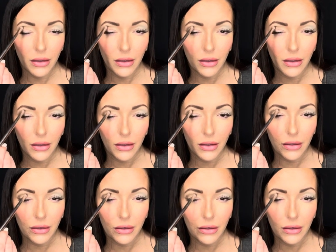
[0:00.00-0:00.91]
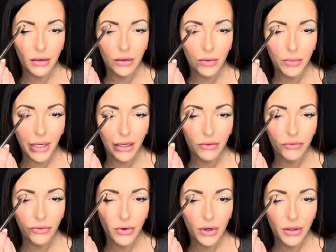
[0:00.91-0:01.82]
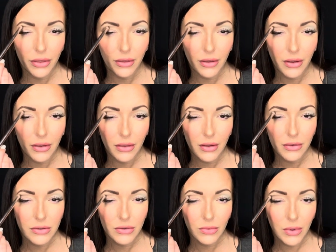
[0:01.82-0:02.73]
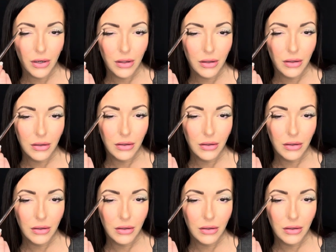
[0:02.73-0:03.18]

And go back and forth and then swirl.